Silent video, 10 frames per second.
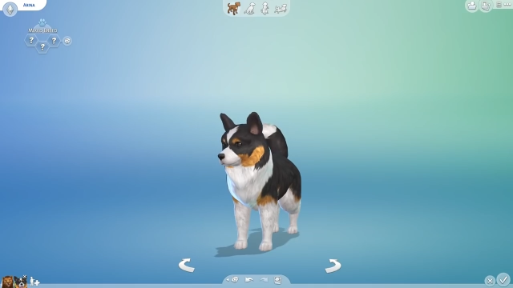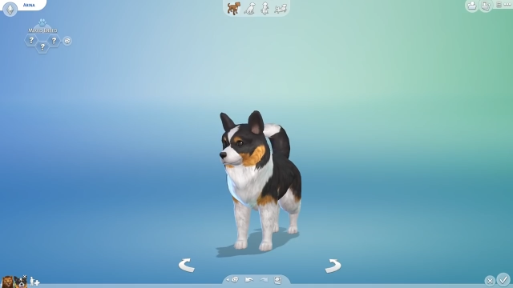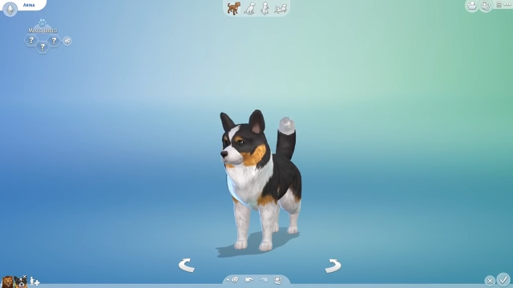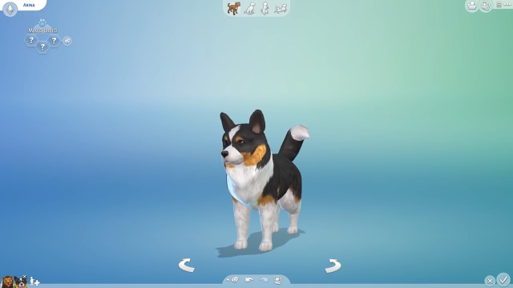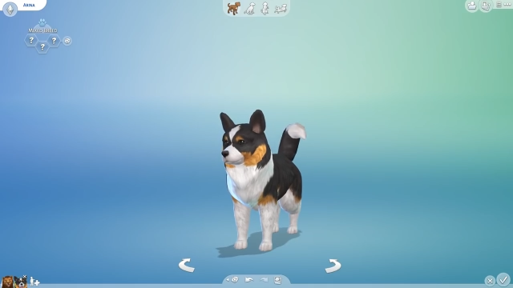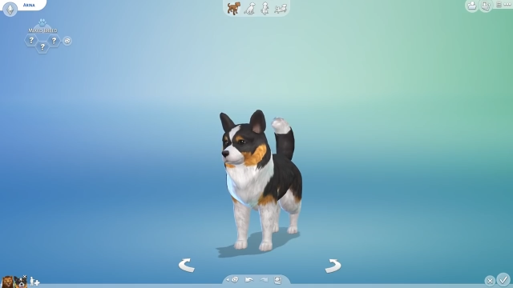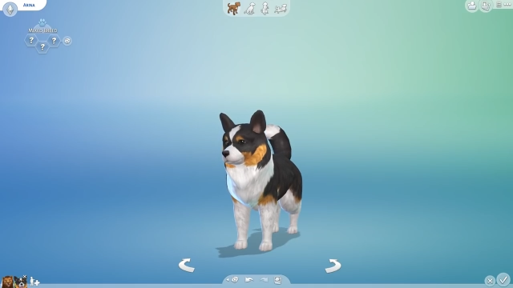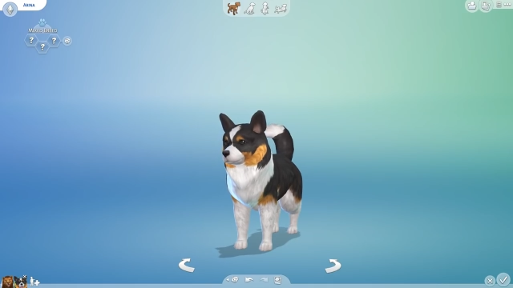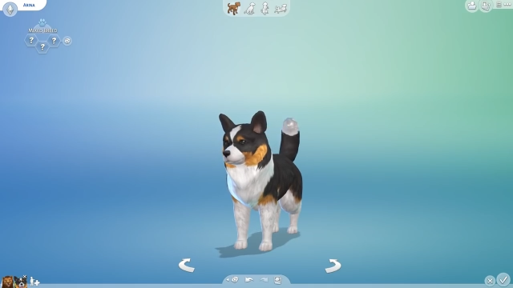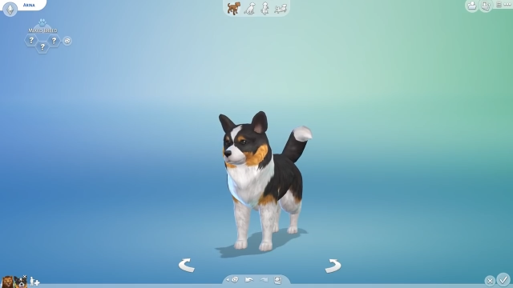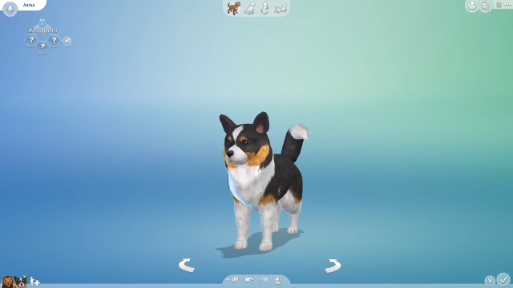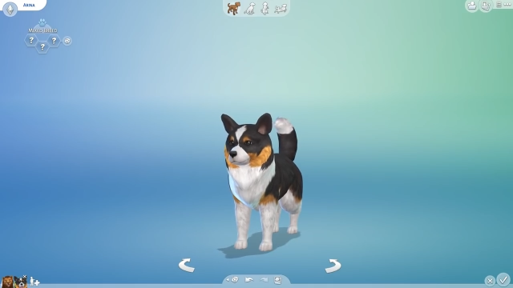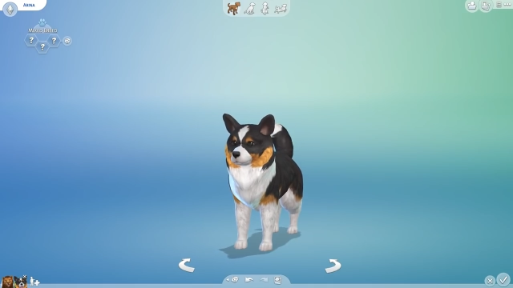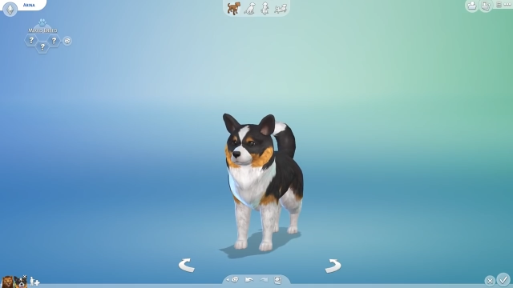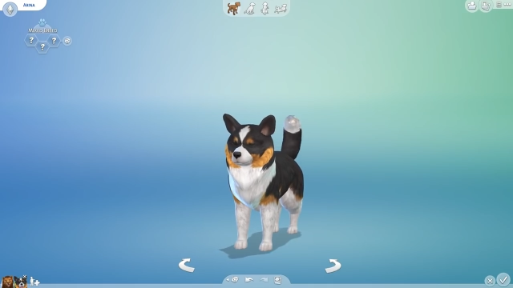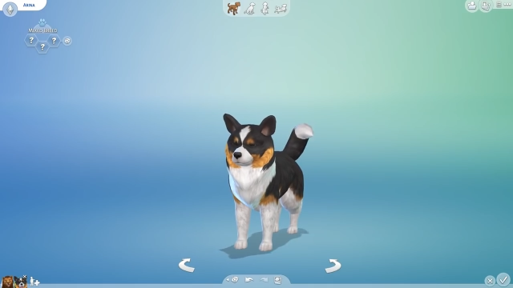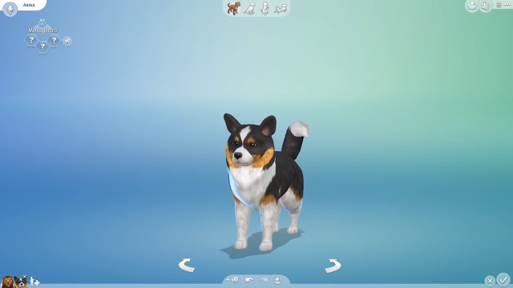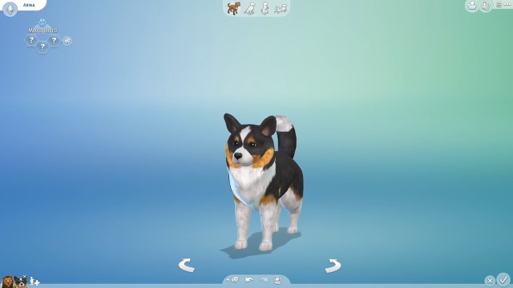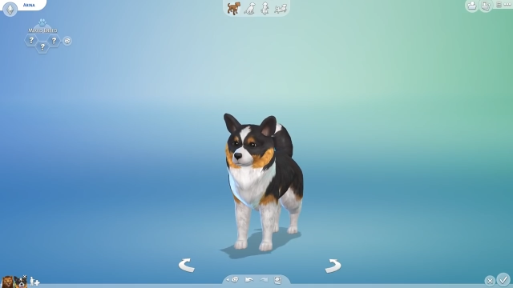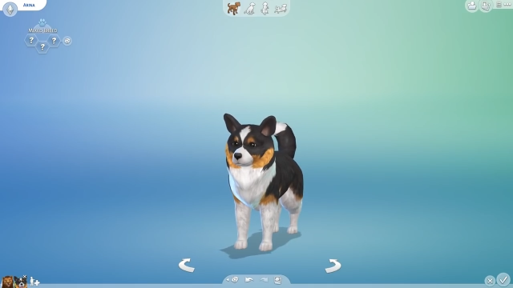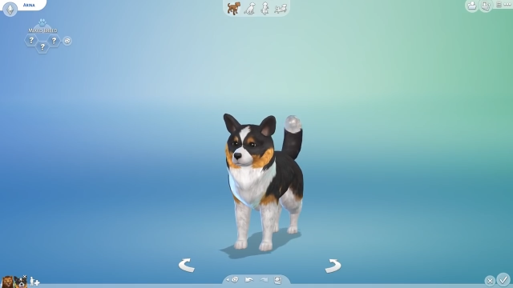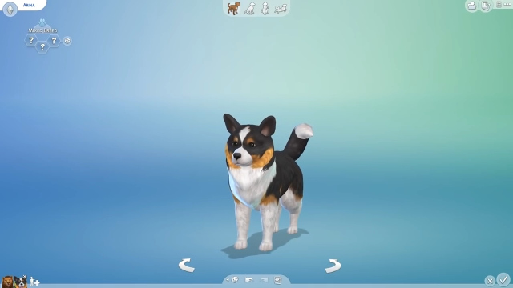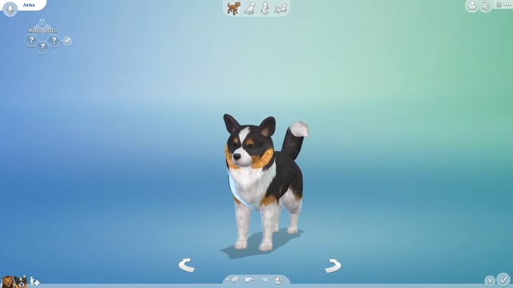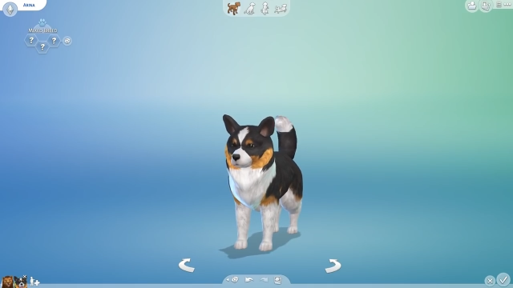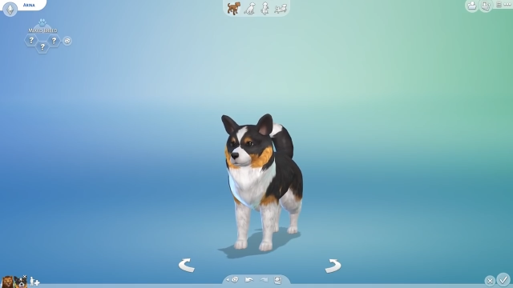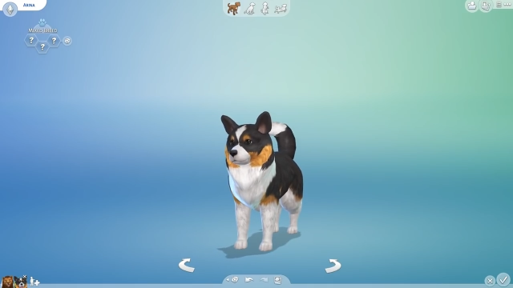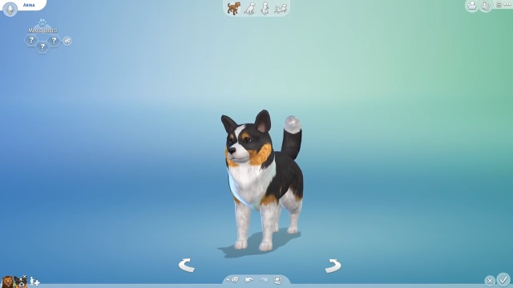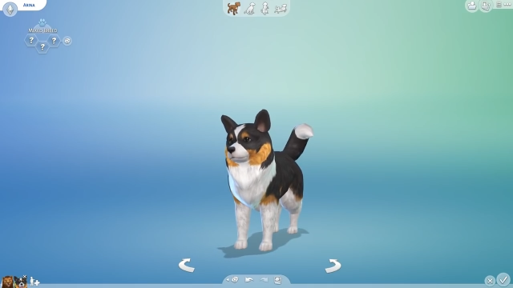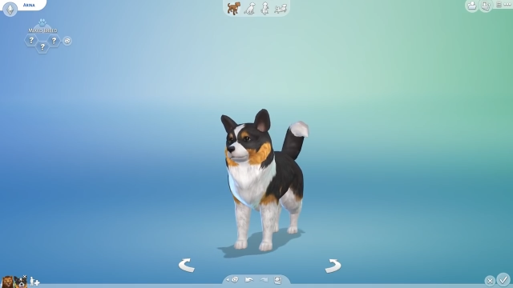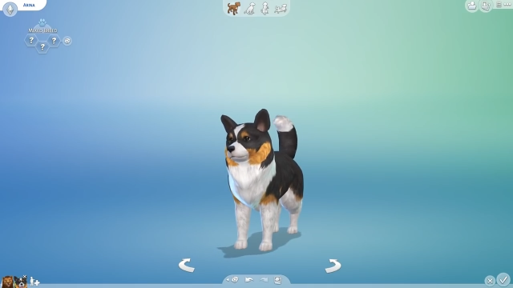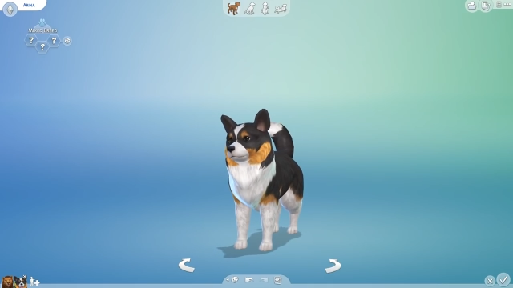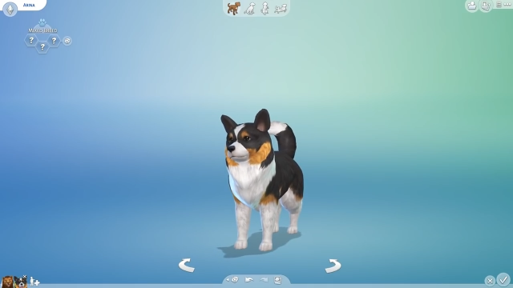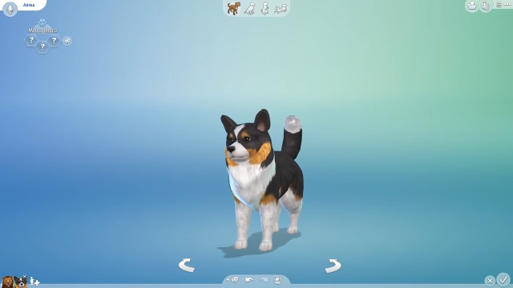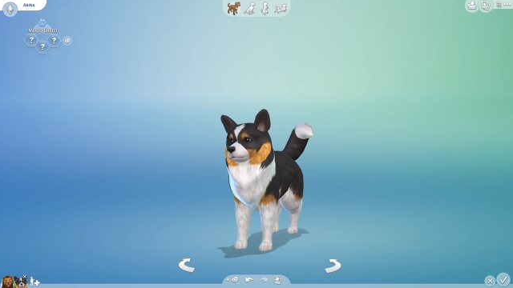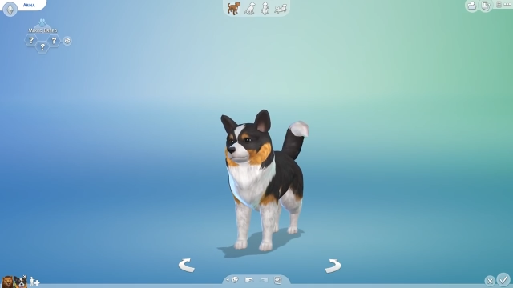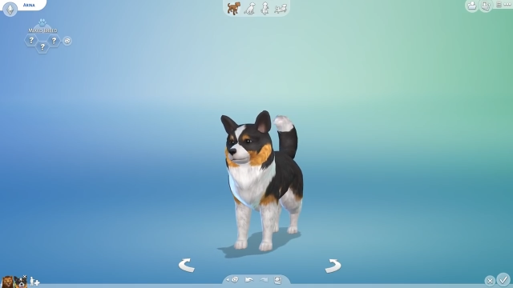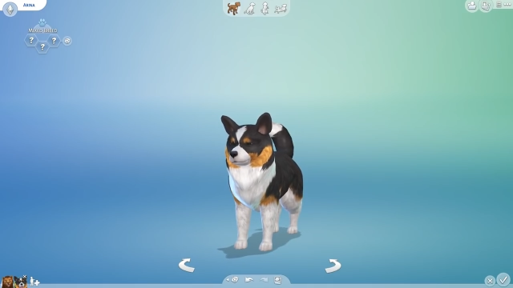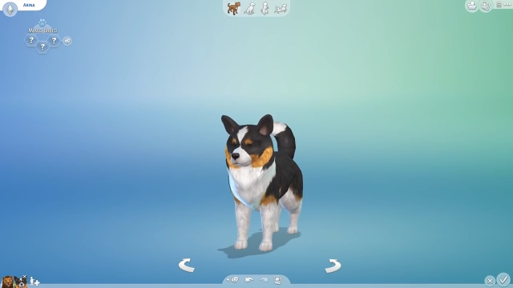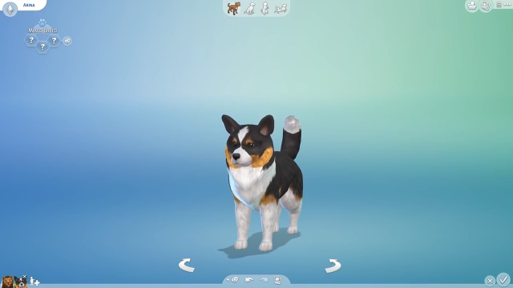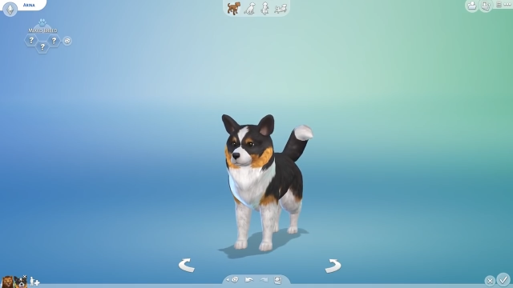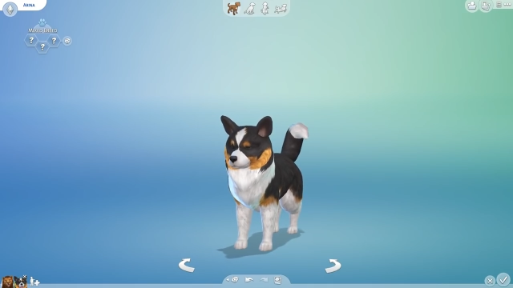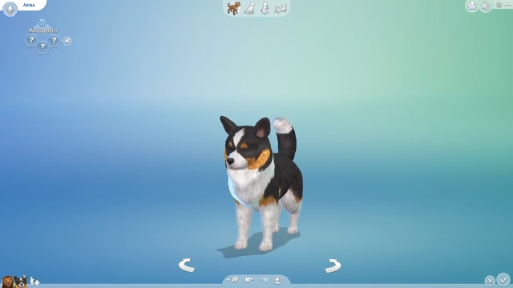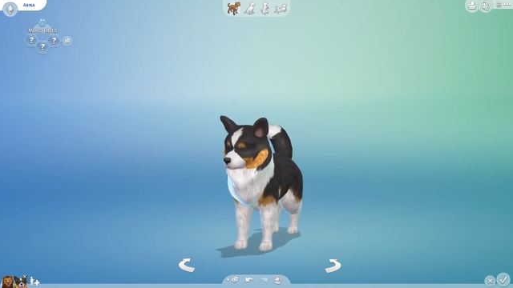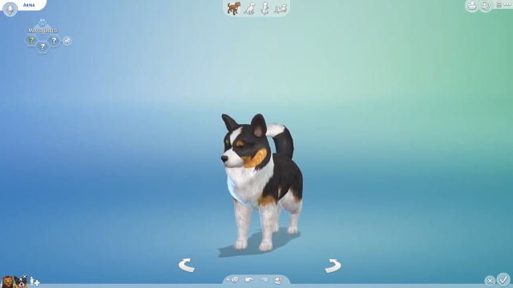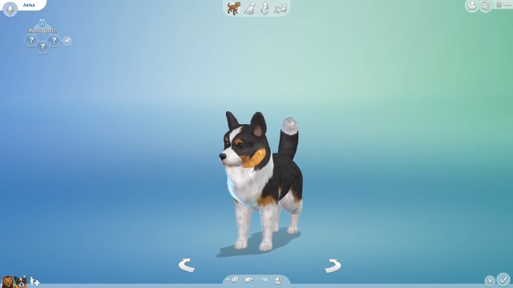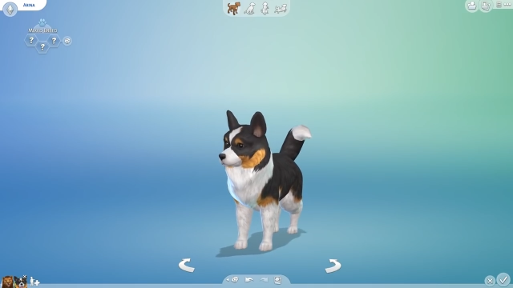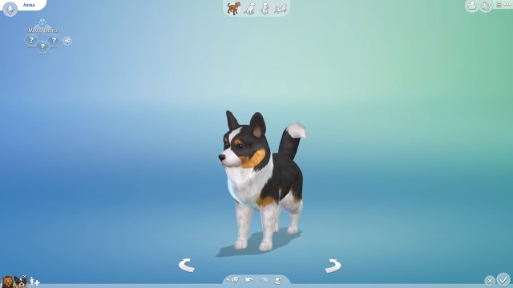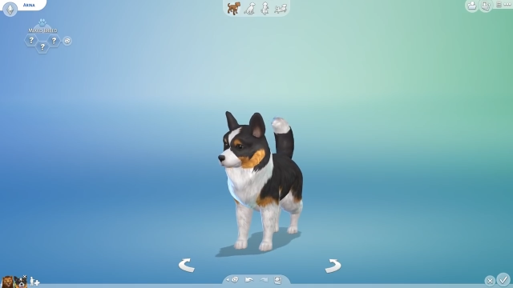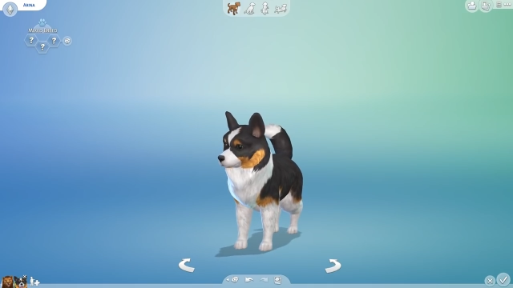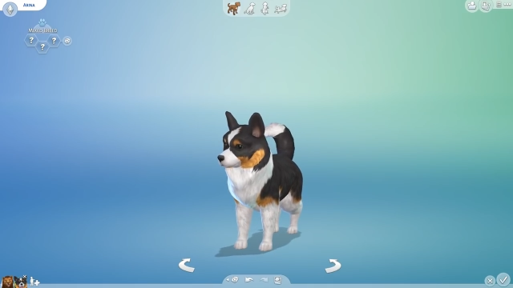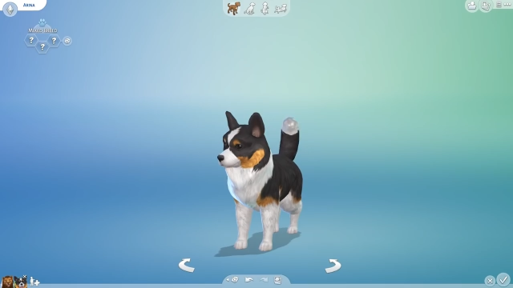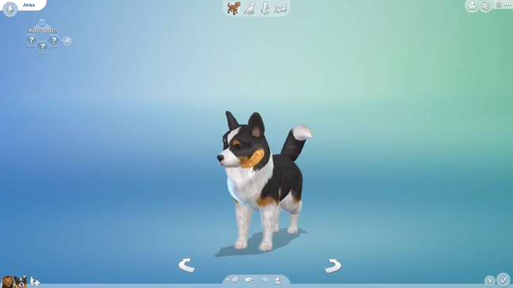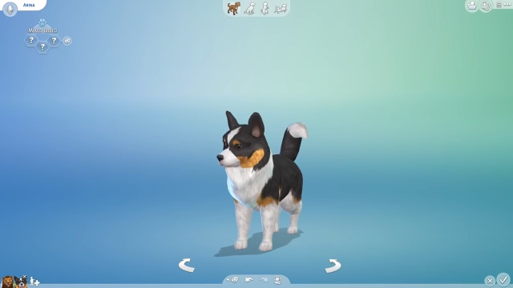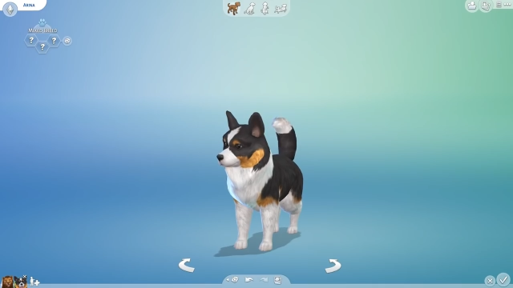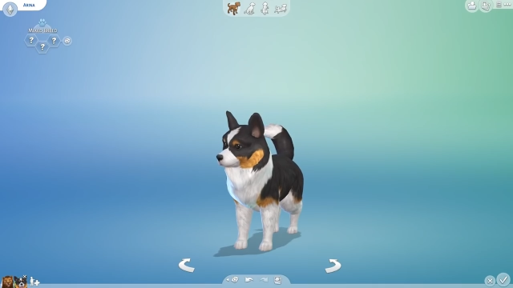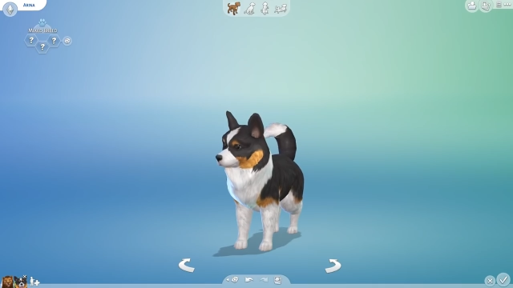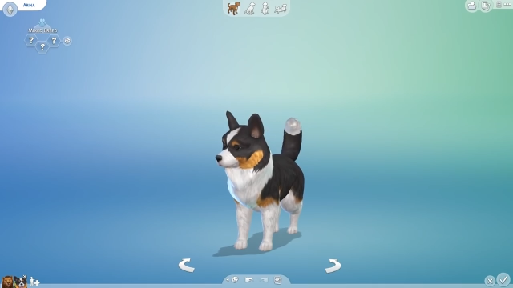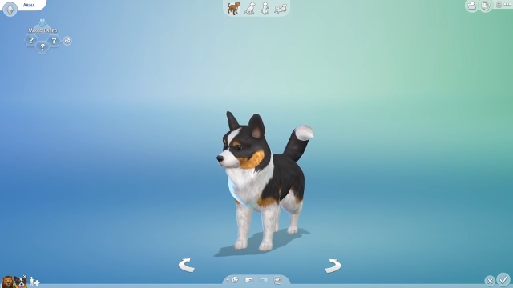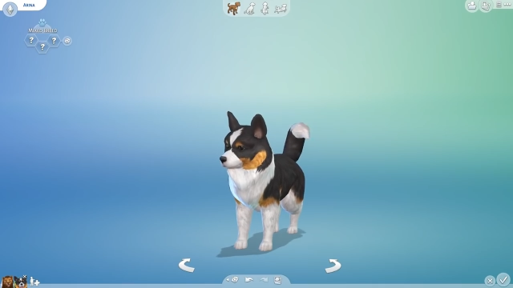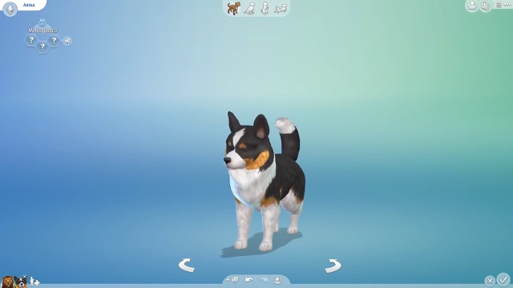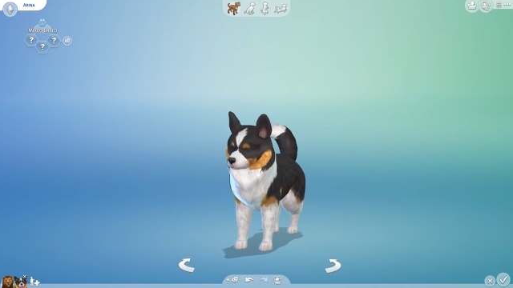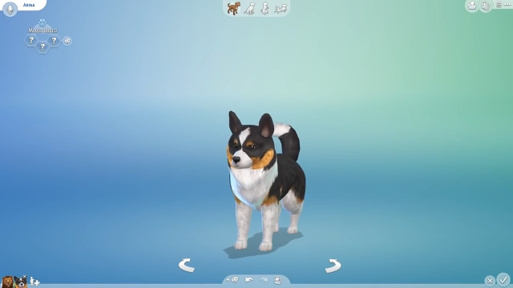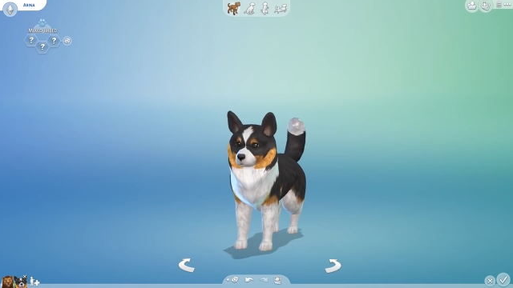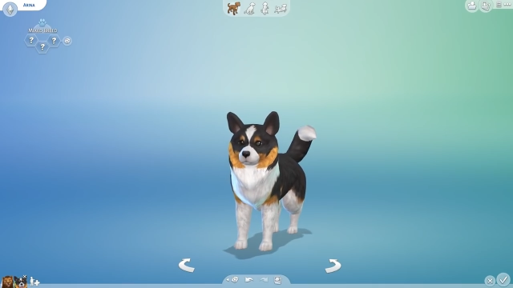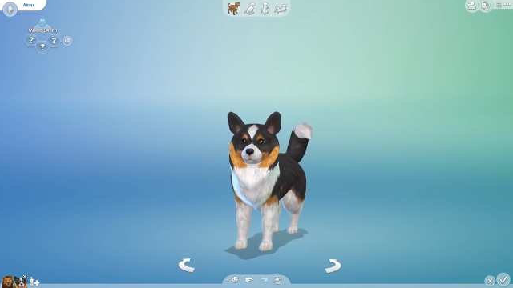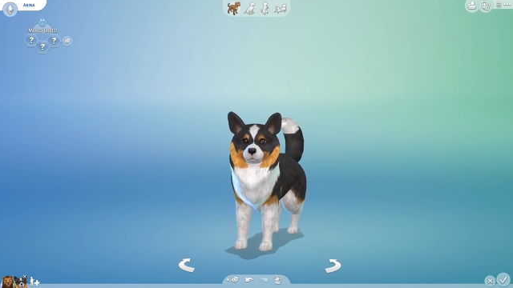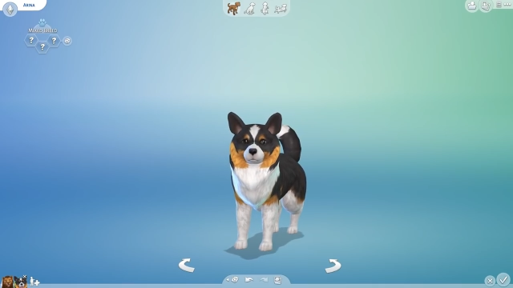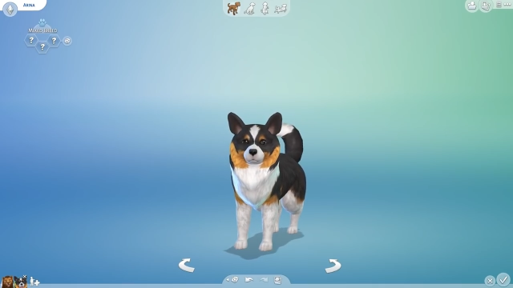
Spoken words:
(no speaker visible)